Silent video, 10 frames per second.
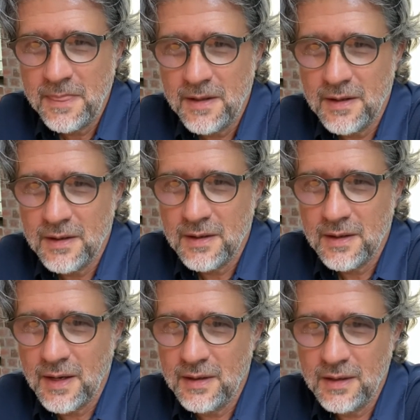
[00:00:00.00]
Uh,
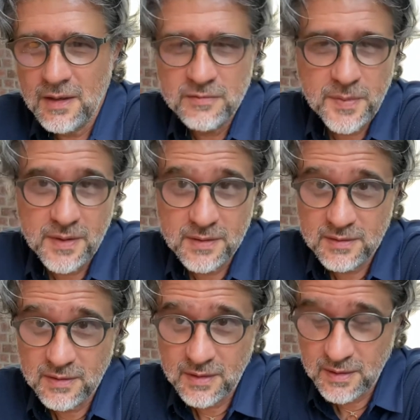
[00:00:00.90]
I love being a,
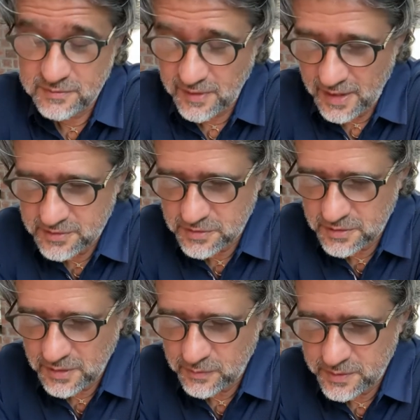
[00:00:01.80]
an
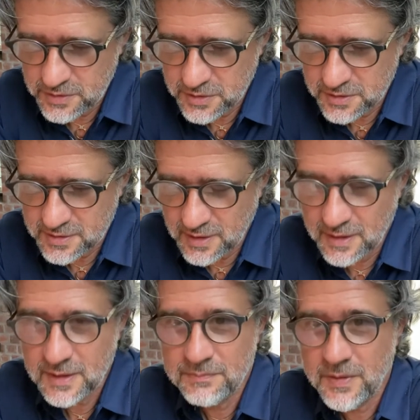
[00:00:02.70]
advisor. Uh, we just
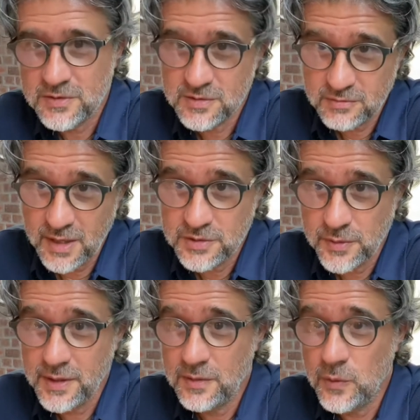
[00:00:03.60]
um, I just
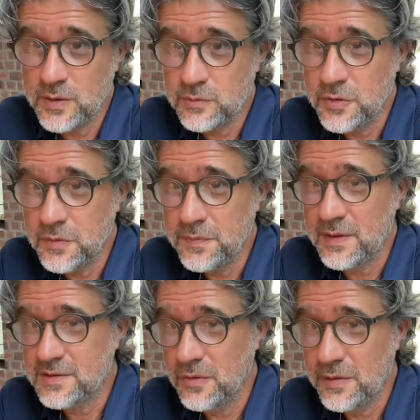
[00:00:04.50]
graduated one group
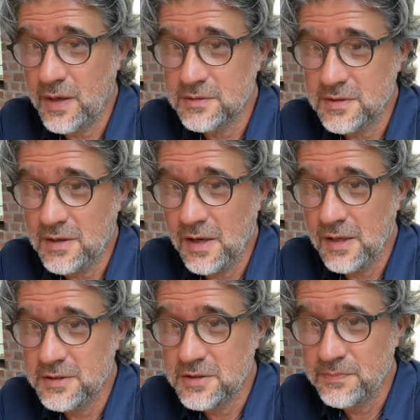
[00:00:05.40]
that's going out to
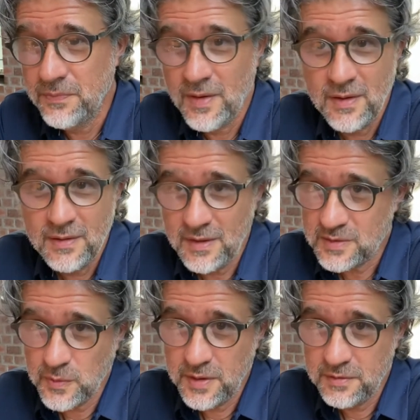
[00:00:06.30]
college.
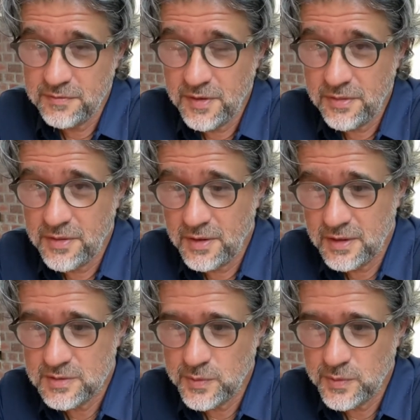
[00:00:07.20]
That's one of the fun things.